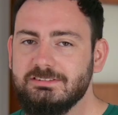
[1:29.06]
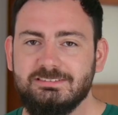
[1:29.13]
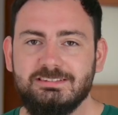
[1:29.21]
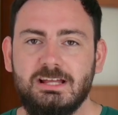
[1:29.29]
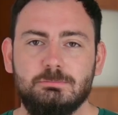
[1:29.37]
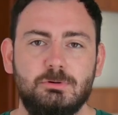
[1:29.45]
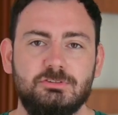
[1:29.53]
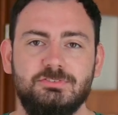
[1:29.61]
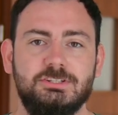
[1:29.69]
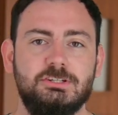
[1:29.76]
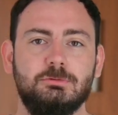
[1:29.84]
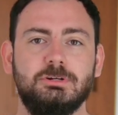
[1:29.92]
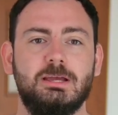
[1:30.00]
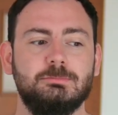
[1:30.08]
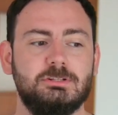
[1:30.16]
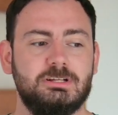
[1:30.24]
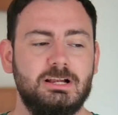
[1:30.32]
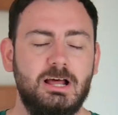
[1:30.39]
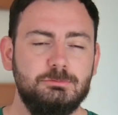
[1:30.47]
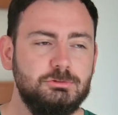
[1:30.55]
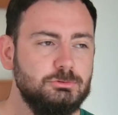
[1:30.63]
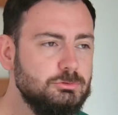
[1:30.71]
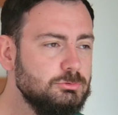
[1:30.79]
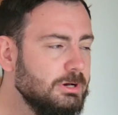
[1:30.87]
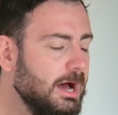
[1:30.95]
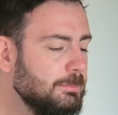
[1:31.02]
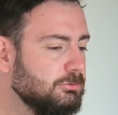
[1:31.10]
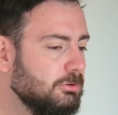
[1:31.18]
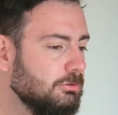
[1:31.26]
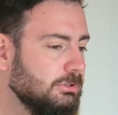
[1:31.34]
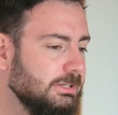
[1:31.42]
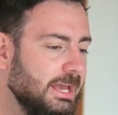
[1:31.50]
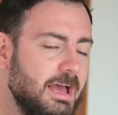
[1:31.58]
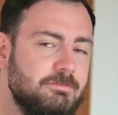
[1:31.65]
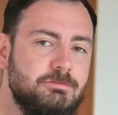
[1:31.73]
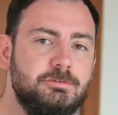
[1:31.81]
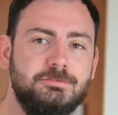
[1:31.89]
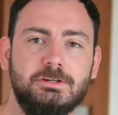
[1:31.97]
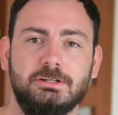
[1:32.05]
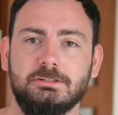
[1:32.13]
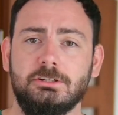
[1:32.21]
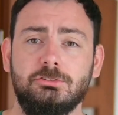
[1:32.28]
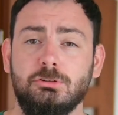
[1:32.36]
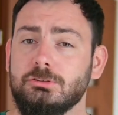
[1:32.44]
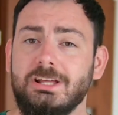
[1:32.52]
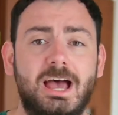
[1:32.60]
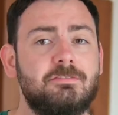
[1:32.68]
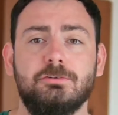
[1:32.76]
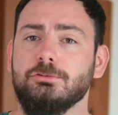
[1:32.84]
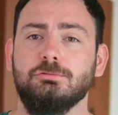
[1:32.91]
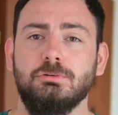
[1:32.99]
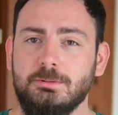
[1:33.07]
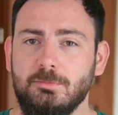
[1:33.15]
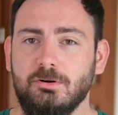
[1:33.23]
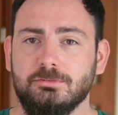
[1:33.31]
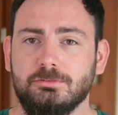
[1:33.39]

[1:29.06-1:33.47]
it's a sandbox video game that allows you to do absolutely everything that you could ever dream